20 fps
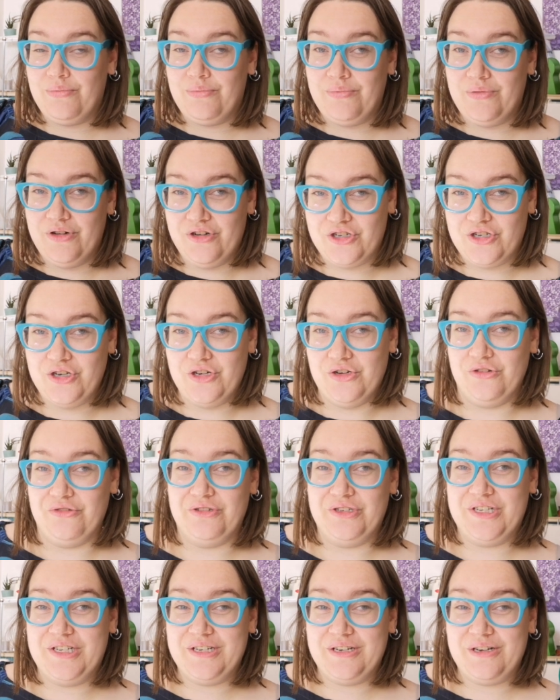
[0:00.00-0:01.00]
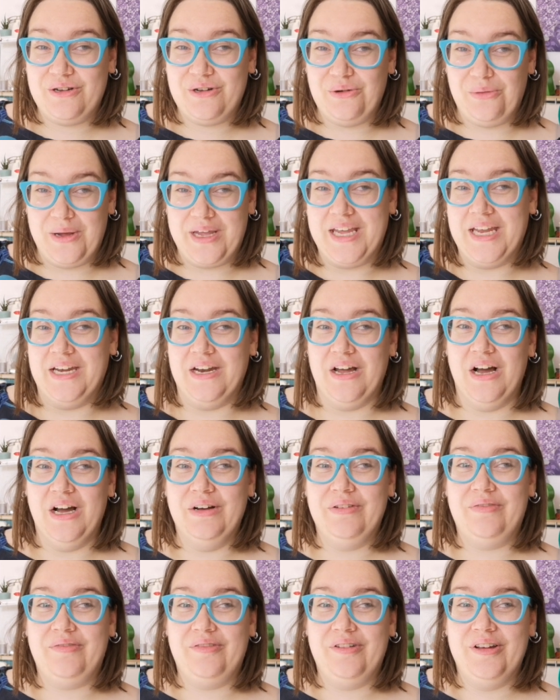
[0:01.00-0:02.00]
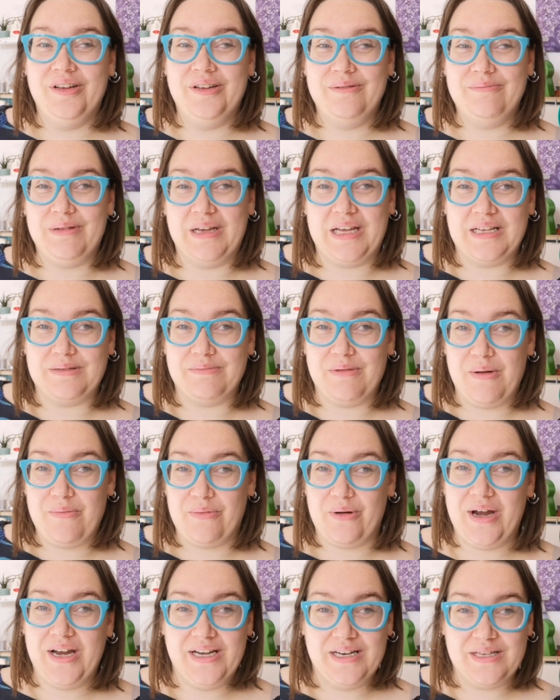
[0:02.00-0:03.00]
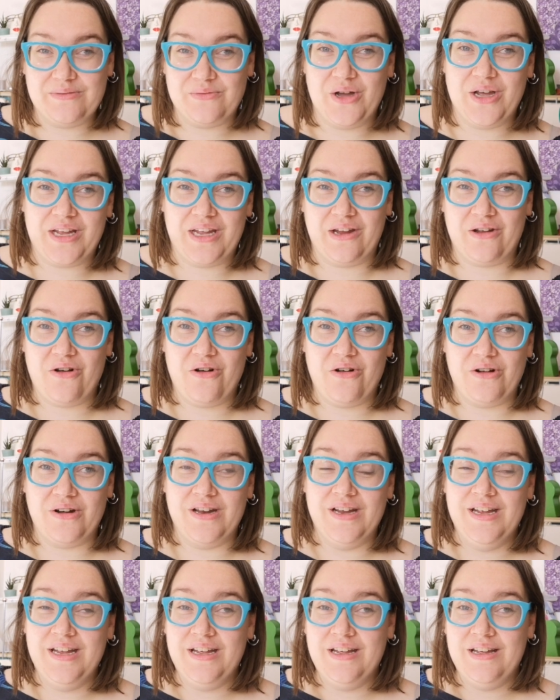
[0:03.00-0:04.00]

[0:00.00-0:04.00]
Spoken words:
produced quick enough because my brain is working on